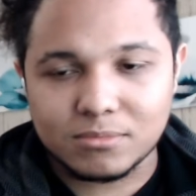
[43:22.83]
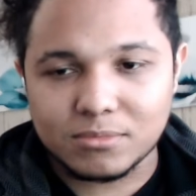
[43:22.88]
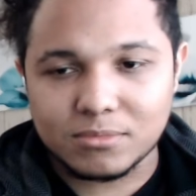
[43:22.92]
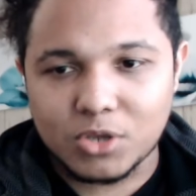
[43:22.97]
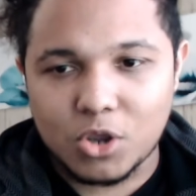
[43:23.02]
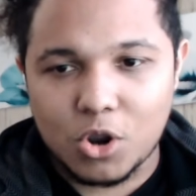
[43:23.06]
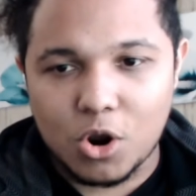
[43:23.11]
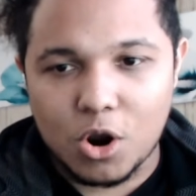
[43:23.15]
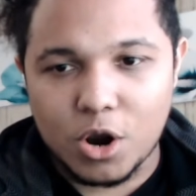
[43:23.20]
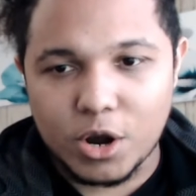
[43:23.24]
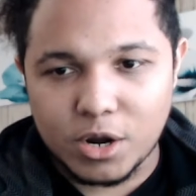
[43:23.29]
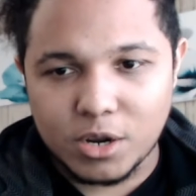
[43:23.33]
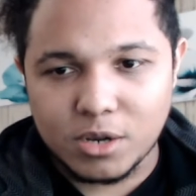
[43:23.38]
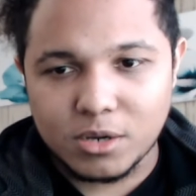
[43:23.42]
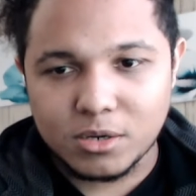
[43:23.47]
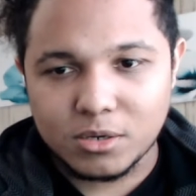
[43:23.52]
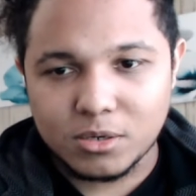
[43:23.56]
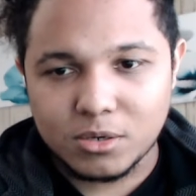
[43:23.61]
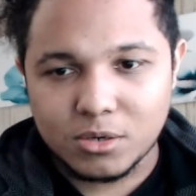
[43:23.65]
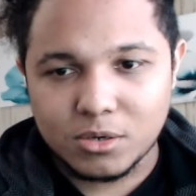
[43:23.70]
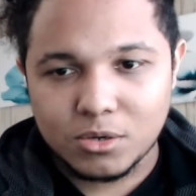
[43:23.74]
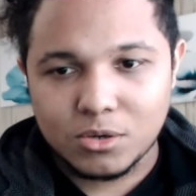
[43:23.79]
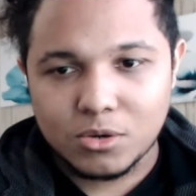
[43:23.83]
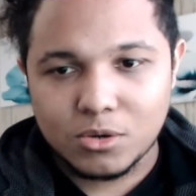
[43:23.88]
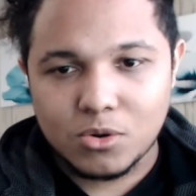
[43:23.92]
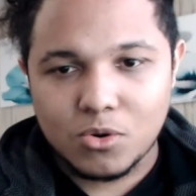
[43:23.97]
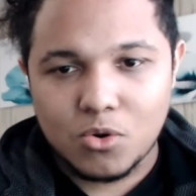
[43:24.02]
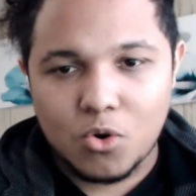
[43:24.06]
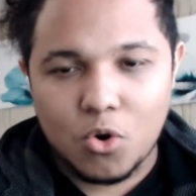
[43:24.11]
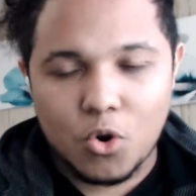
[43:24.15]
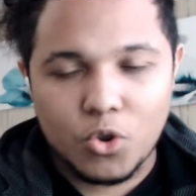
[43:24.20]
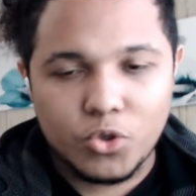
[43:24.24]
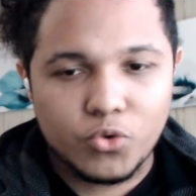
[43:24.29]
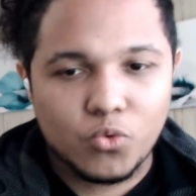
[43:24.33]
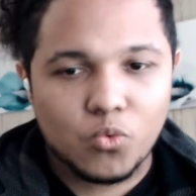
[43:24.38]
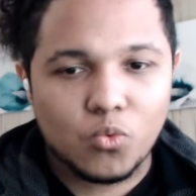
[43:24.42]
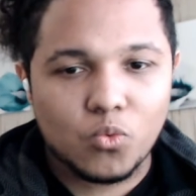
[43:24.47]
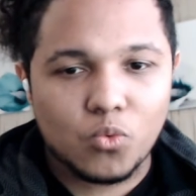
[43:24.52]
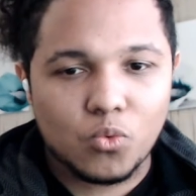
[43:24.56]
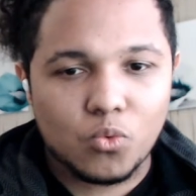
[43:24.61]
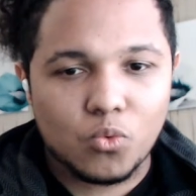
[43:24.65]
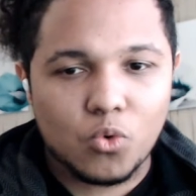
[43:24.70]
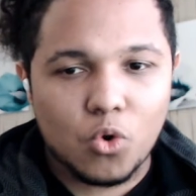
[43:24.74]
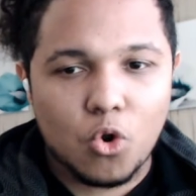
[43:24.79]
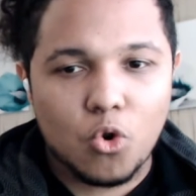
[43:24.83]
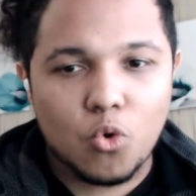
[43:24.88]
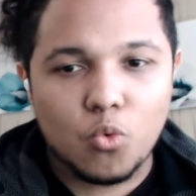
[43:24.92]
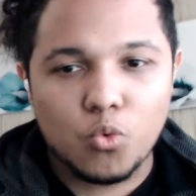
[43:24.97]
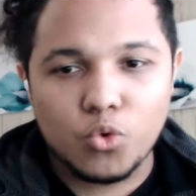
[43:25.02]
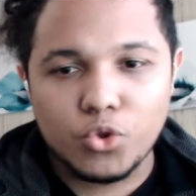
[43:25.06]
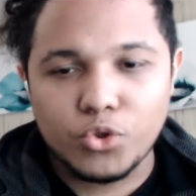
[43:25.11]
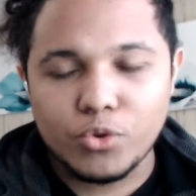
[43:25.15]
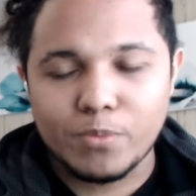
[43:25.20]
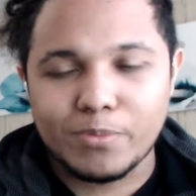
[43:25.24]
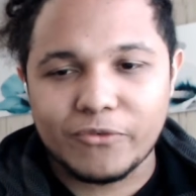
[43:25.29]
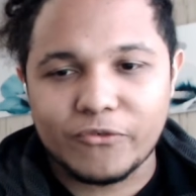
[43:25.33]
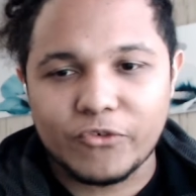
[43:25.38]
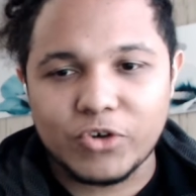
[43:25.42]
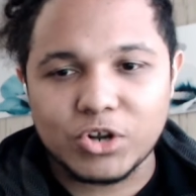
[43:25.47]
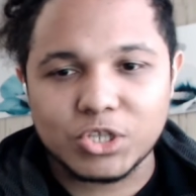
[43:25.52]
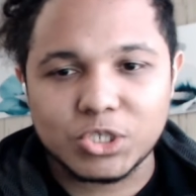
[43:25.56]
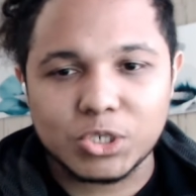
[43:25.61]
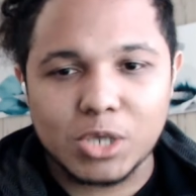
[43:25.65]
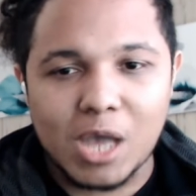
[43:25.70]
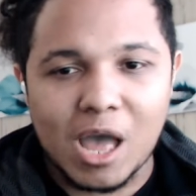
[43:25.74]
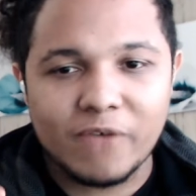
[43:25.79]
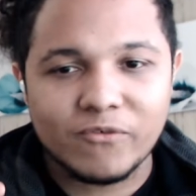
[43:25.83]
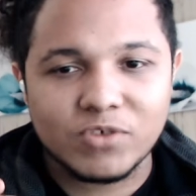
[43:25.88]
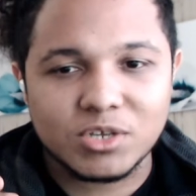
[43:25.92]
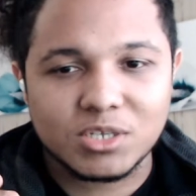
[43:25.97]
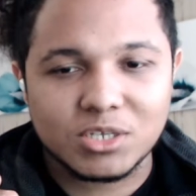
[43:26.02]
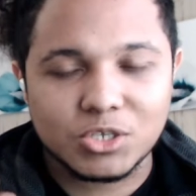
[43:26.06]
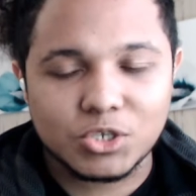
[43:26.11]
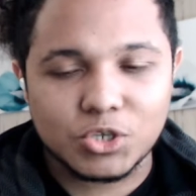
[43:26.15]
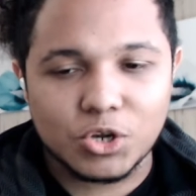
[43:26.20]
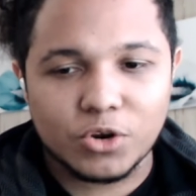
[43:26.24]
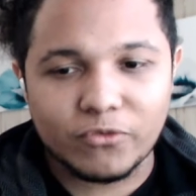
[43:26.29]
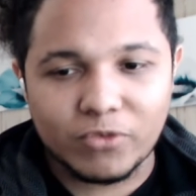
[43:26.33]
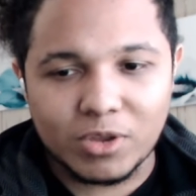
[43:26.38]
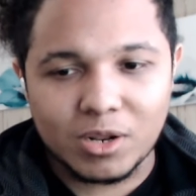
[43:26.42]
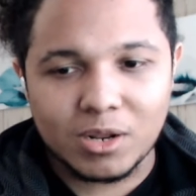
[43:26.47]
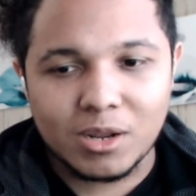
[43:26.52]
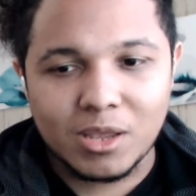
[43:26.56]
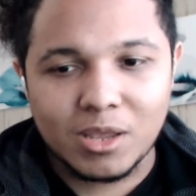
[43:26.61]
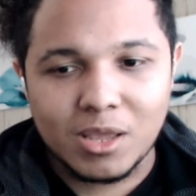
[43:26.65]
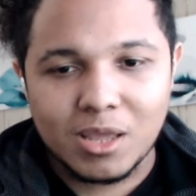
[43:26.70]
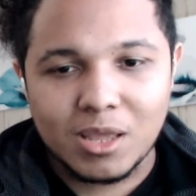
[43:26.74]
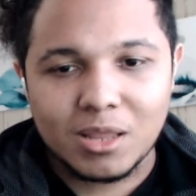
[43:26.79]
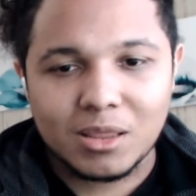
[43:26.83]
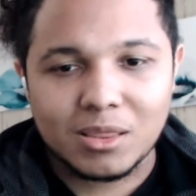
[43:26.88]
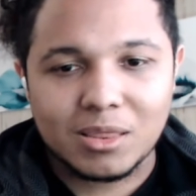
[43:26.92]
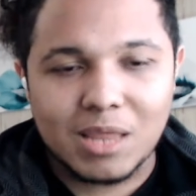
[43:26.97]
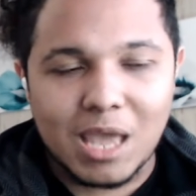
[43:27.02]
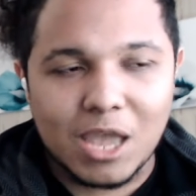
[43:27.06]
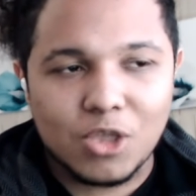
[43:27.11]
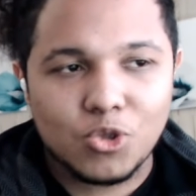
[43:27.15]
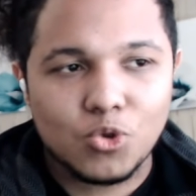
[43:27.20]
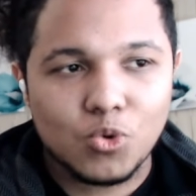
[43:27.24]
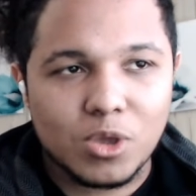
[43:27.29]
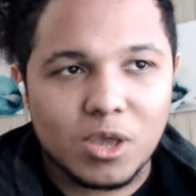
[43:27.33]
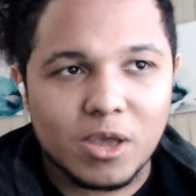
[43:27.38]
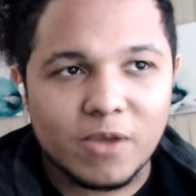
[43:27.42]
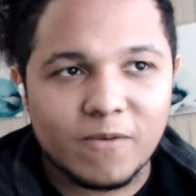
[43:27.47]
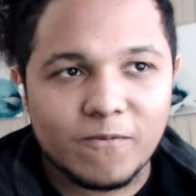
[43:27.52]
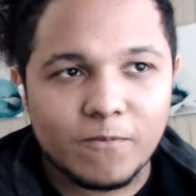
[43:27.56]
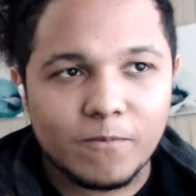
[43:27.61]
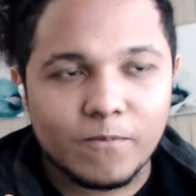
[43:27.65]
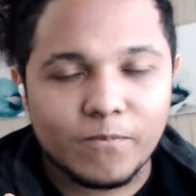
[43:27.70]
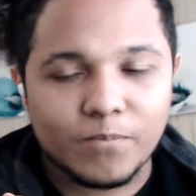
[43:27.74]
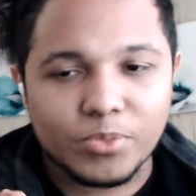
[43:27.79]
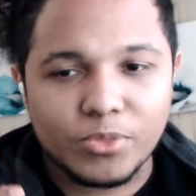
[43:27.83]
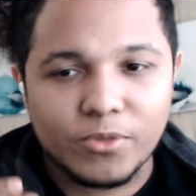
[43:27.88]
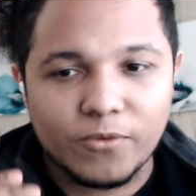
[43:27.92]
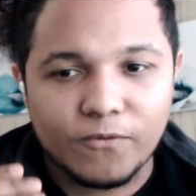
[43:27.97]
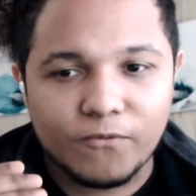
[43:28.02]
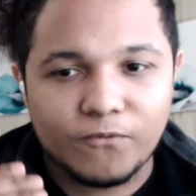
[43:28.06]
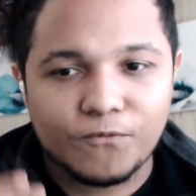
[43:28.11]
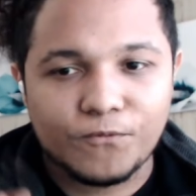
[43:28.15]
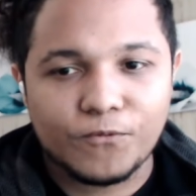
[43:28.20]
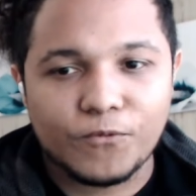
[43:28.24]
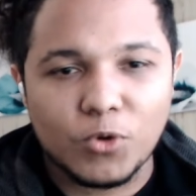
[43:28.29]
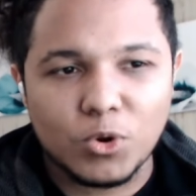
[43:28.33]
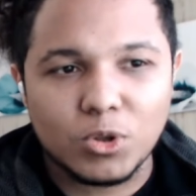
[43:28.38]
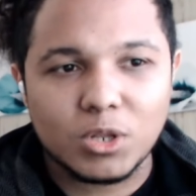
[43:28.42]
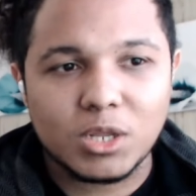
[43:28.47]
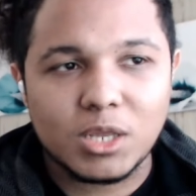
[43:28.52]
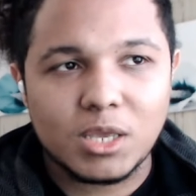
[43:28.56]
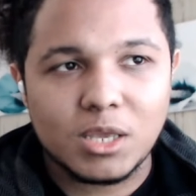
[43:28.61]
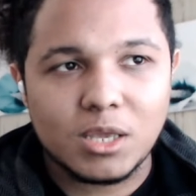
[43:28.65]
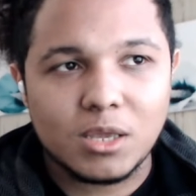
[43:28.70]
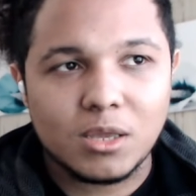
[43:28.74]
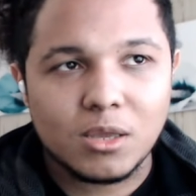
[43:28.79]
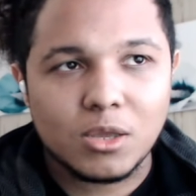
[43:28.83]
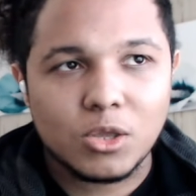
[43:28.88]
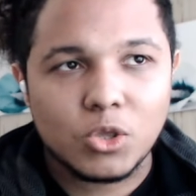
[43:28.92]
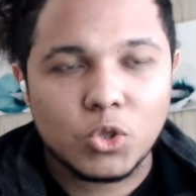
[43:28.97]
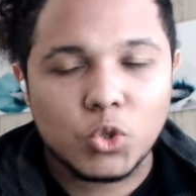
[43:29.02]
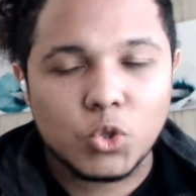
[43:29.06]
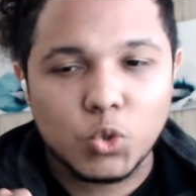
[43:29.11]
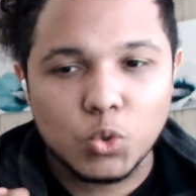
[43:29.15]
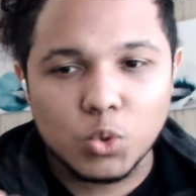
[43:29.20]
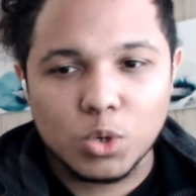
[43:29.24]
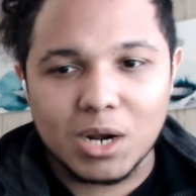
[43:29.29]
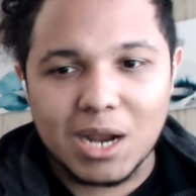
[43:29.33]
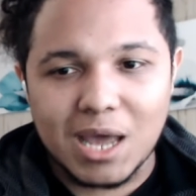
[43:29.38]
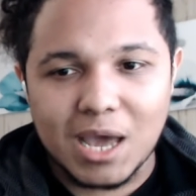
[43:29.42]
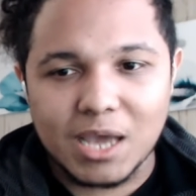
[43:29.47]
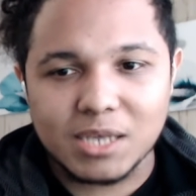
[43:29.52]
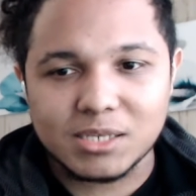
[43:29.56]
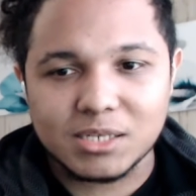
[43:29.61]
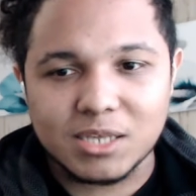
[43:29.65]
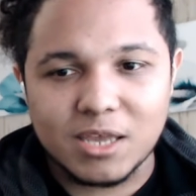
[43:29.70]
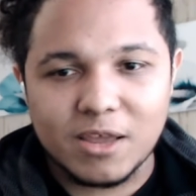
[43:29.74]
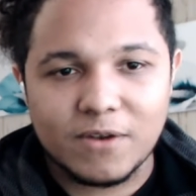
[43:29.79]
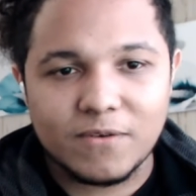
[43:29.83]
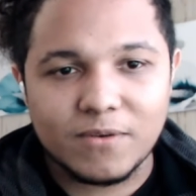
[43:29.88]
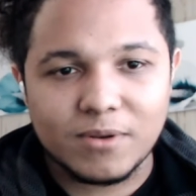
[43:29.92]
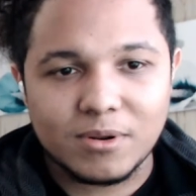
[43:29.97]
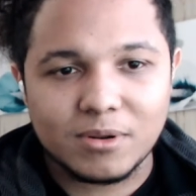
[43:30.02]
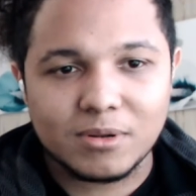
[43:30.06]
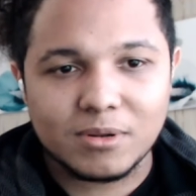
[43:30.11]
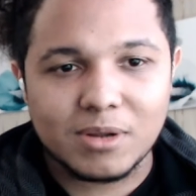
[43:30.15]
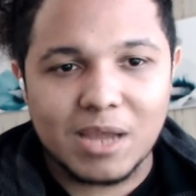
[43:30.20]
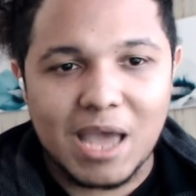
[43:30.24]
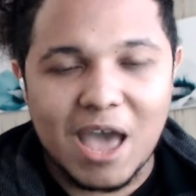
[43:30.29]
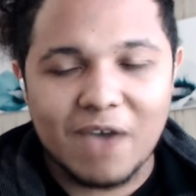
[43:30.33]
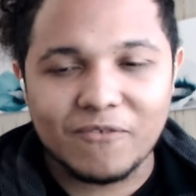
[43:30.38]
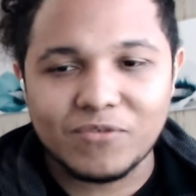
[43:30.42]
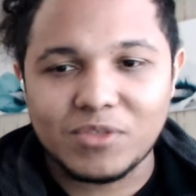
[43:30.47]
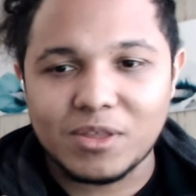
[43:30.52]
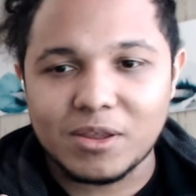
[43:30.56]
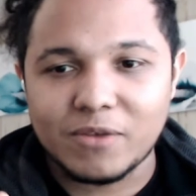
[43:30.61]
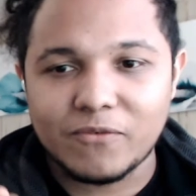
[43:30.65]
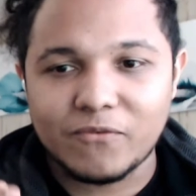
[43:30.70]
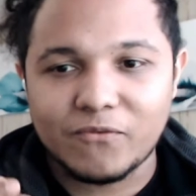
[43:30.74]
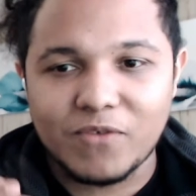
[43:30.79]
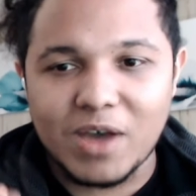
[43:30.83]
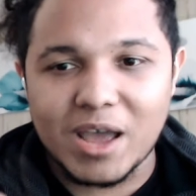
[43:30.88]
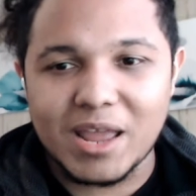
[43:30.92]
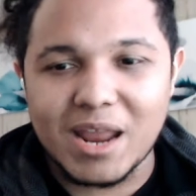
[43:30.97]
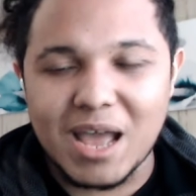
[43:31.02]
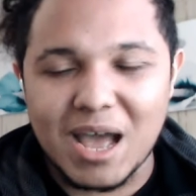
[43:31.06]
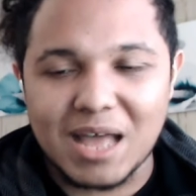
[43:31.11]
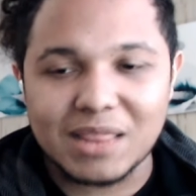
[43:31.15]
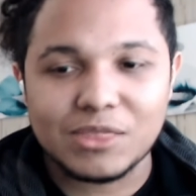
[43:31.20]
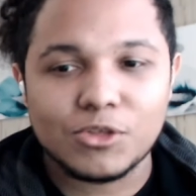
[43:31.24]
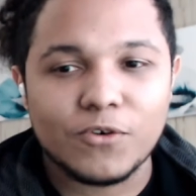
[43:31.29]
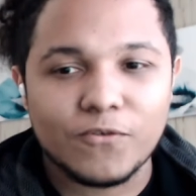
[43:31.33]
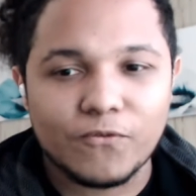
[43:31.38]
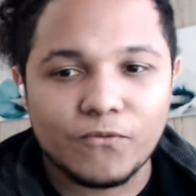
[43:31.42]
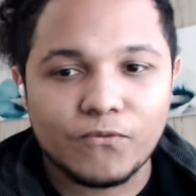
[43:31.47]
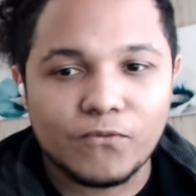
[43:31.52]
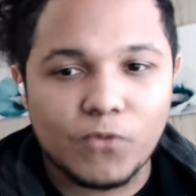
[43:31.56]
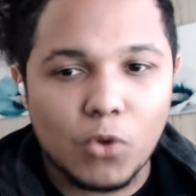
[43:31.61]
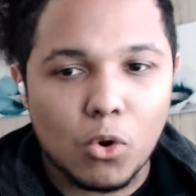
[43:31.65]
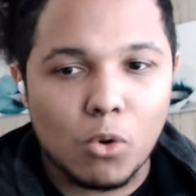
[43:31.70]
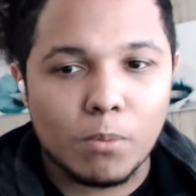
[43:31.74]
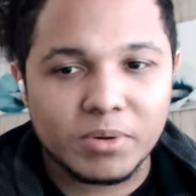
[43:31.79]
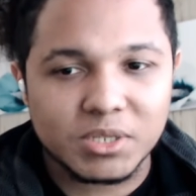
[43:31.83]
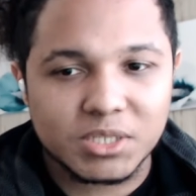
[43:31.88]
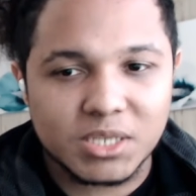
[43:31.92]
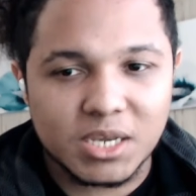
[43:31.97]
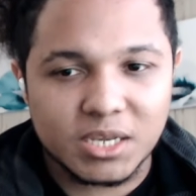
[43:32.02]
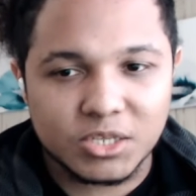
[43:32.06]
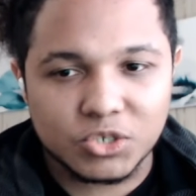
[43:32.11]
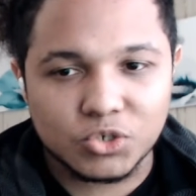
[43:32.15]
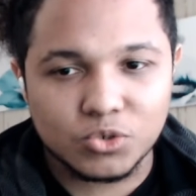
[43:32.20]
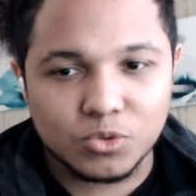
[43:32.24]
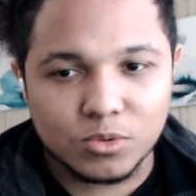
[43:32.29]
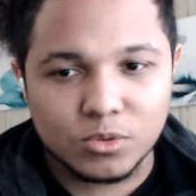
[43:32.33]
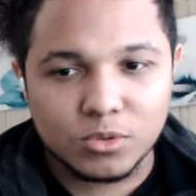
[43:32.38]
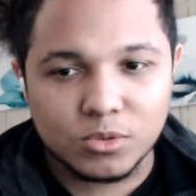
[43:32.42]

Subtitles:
Karna, or would you prefer to have a servant that you can fully utilize and have them fight at their full potential?